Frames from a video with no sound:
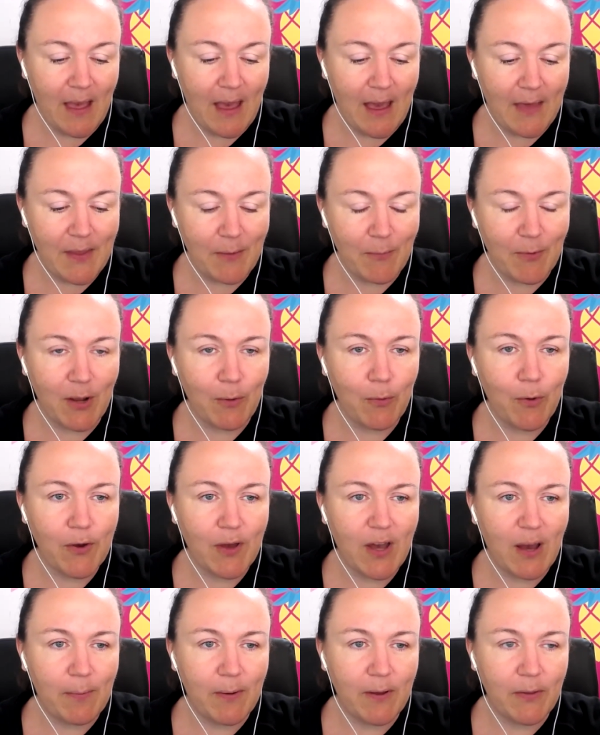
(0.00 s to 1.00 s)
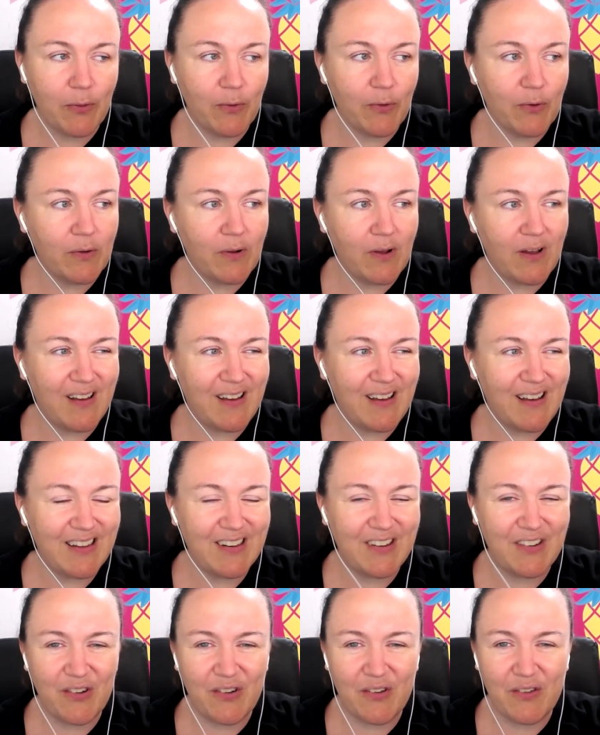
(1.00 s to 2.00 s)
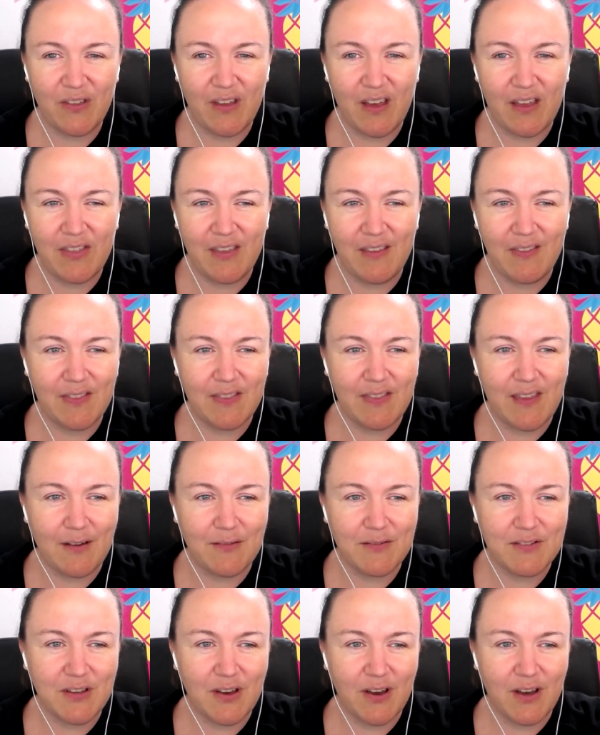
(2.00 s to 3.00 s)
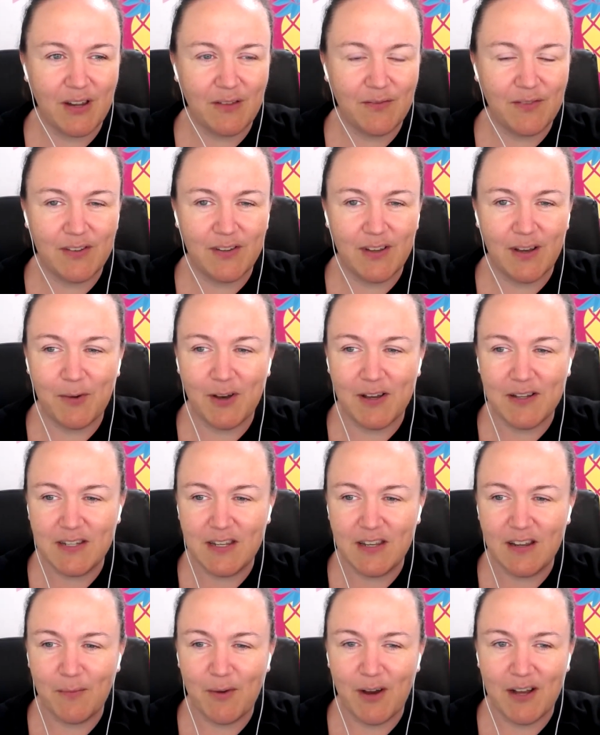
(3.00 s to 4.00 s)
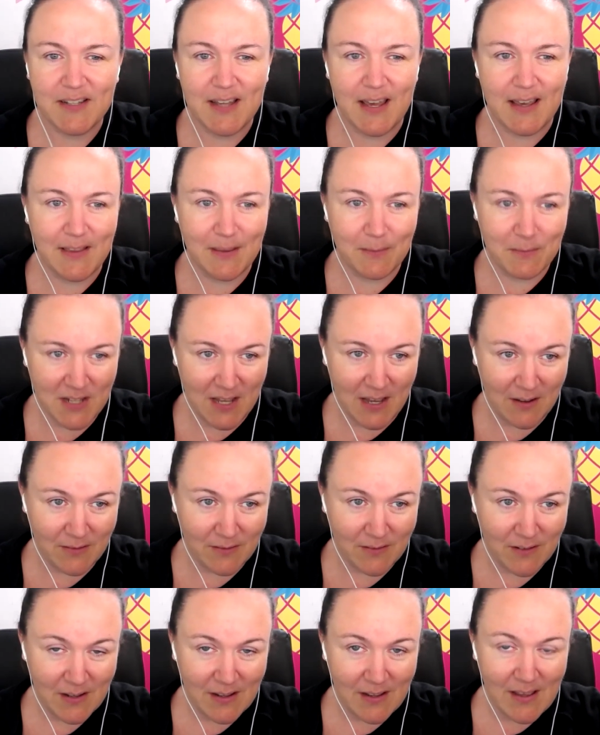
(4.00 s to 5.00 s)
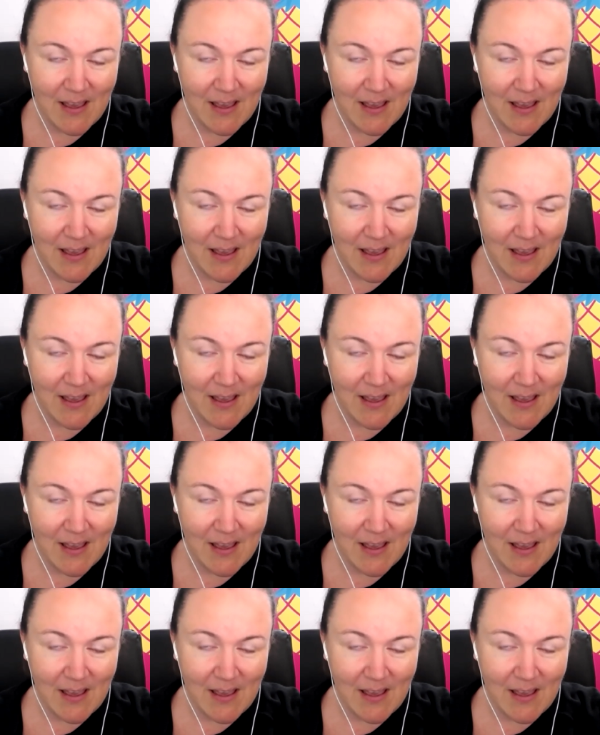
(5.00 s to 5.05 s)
And then when I woke up, I thought, I don't know, I think that was kind of a dumb idea. I might take them down.